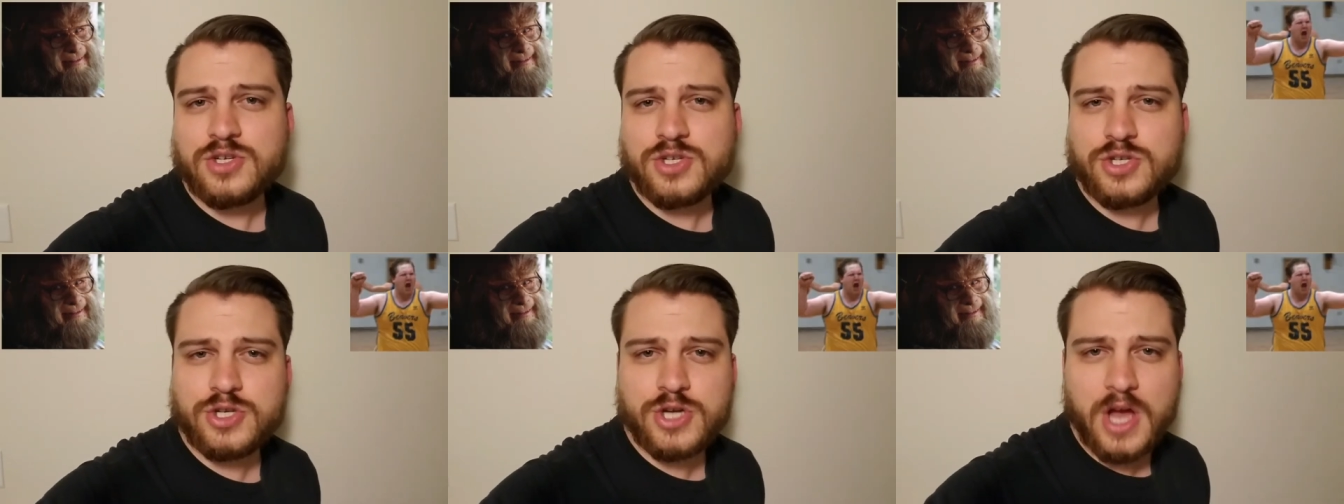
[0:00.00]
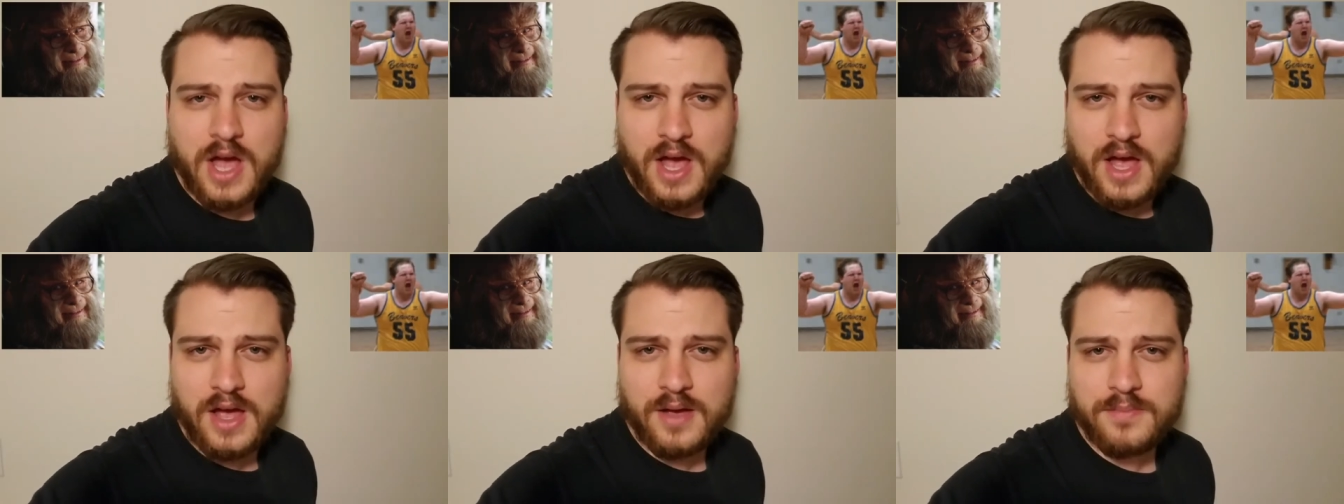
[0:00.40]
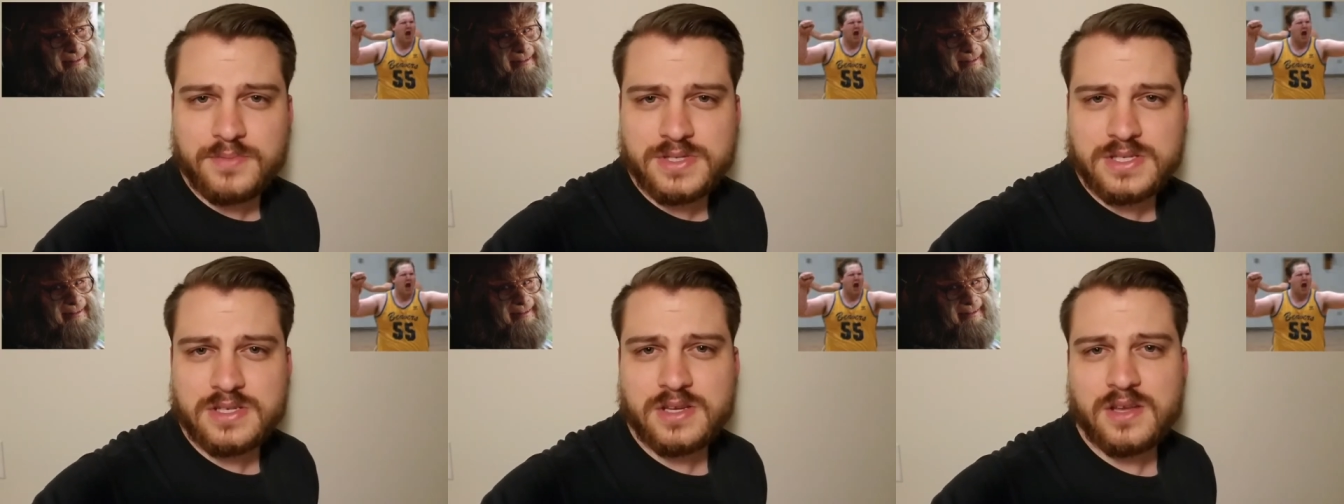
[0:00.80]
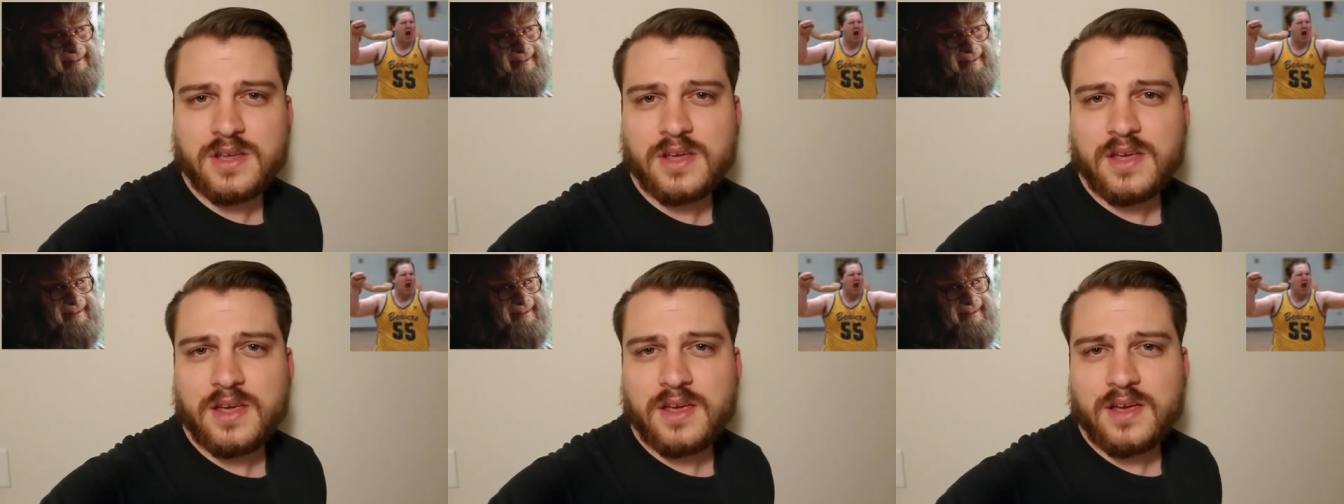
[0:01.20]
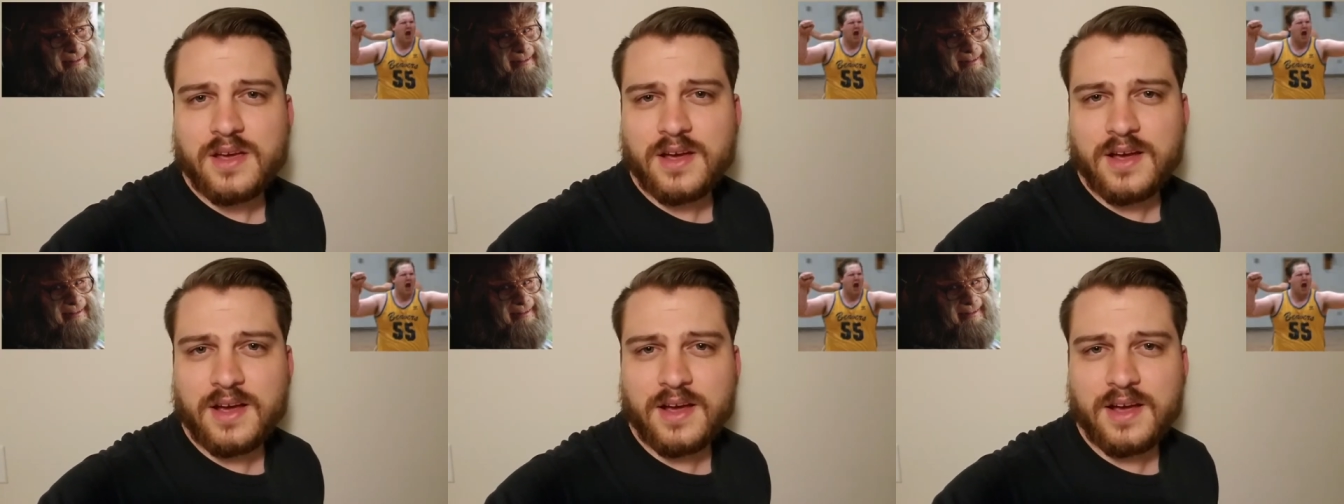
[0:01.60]
Chubbs,
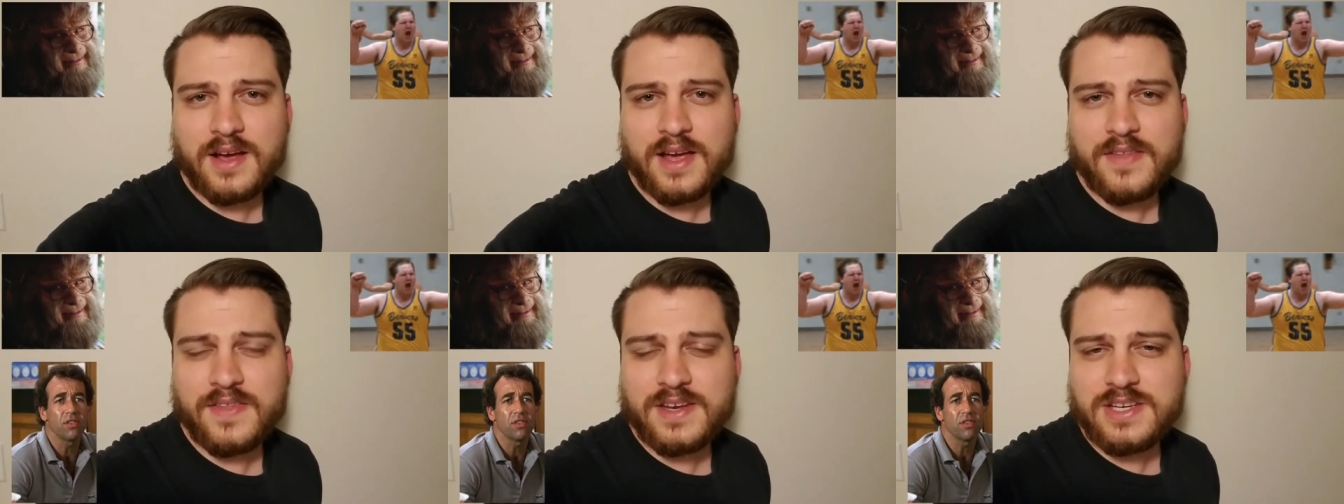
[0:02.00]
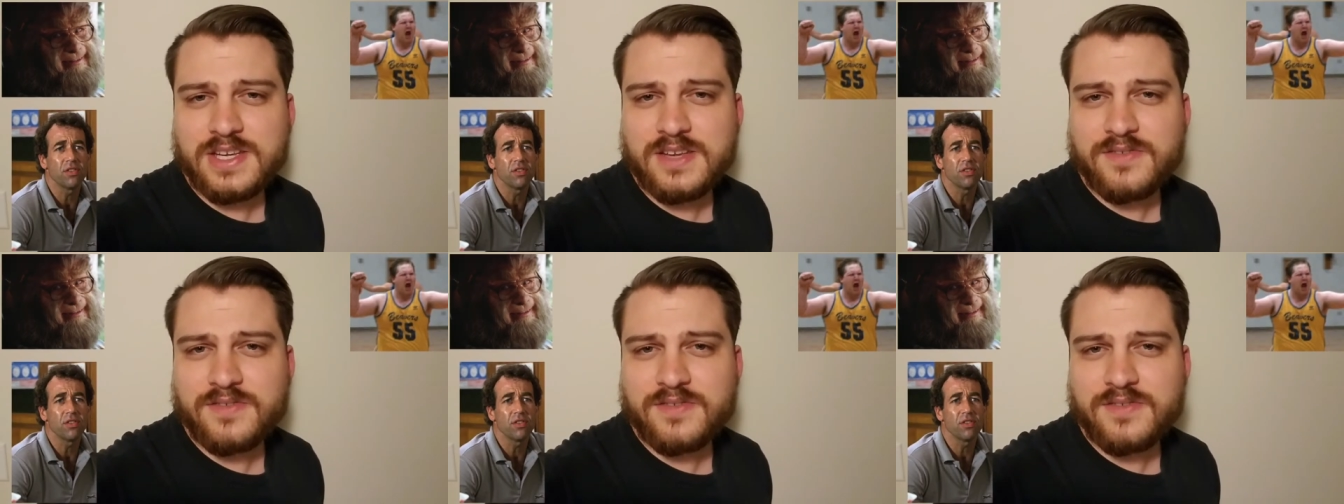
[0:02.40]
uh, and then you even